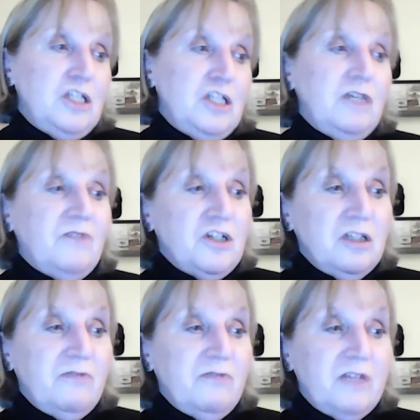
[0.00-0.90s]
She
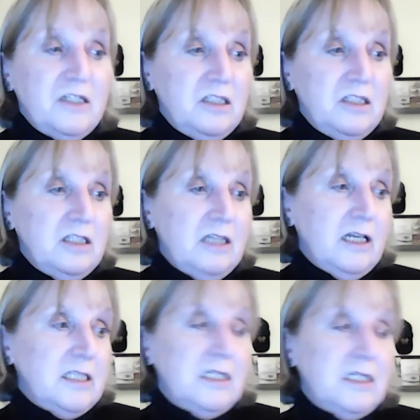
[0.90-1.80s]
eventually fled to the
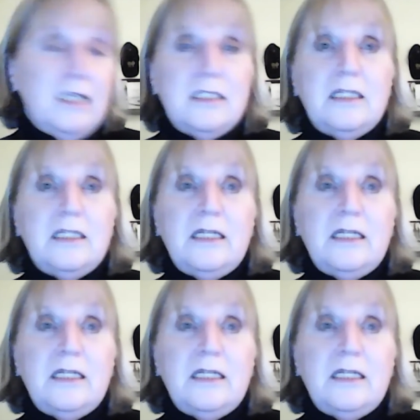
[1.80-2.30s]
United States in